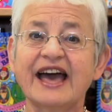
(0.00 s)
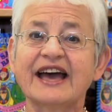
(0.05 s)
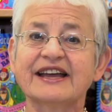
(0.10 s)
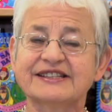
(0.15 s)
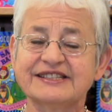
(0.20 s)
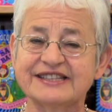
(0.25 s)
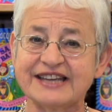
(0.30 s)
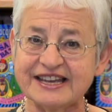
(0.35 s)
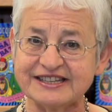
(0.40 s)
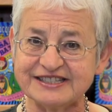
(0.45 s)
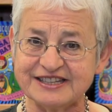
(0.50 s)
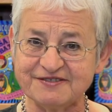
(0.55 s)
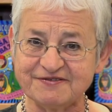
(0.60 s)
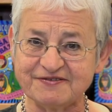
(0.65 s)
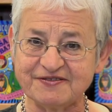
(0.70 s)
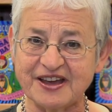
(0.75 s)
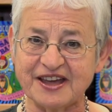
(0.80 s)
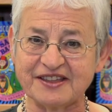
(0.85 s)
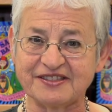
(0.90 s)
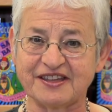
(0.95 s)
and Hetty
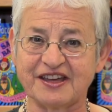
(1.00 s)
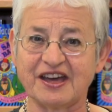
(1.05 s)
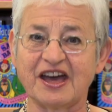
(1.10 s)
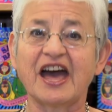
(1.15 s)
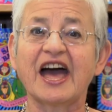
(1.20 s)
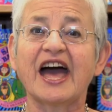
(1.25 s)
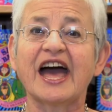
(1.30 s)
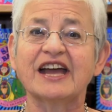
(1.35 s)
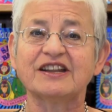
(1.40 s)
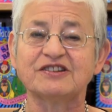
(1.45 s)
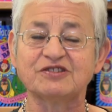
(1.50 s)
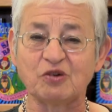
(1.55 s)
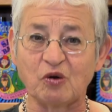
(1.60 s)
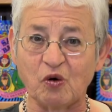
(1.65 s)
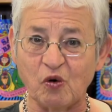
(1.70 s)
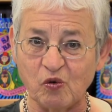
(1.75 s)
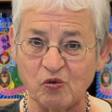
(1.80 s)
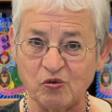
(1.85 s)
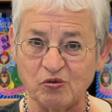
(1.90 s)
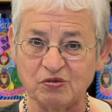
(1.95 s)
Feather and
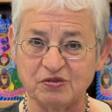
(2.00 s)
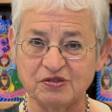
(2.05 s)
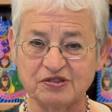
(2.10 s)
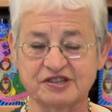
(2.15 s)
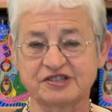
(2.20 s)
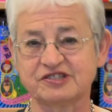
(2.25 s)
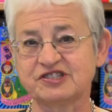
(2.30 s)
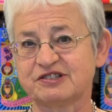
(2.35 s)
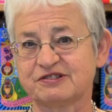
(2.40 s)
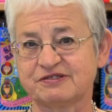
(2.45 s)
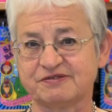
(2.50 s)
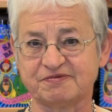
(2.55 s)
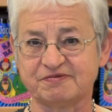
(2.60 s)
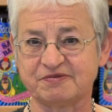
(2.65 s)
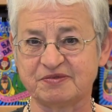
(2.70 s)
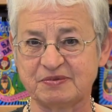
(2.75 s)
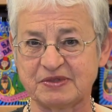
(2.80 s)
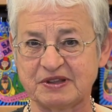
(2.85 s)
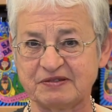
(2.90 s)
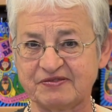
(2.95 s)
all the children
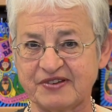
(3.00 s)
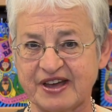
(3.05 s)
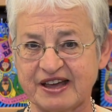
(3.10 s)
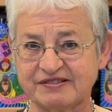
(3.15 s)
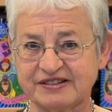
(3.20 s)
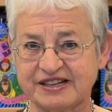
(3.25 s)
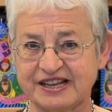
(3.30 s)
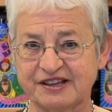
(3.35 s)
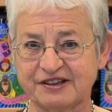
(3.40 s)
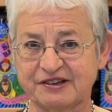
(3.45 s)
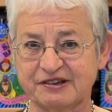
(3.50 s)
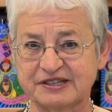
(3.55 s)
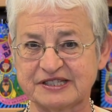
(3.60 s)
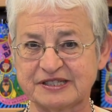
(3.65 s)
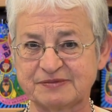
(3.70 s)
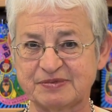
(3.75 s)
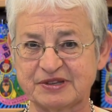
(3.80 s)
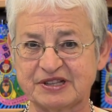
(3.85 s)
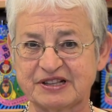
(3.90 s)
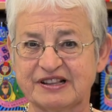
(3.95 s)
from the Foundling
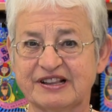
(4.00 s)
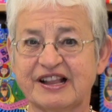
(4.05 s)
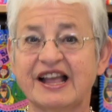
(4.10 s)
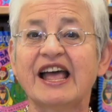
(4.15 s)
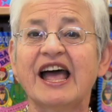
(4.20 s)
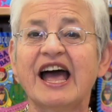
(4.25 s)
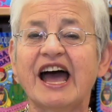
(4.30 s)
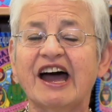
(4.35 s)
Hospital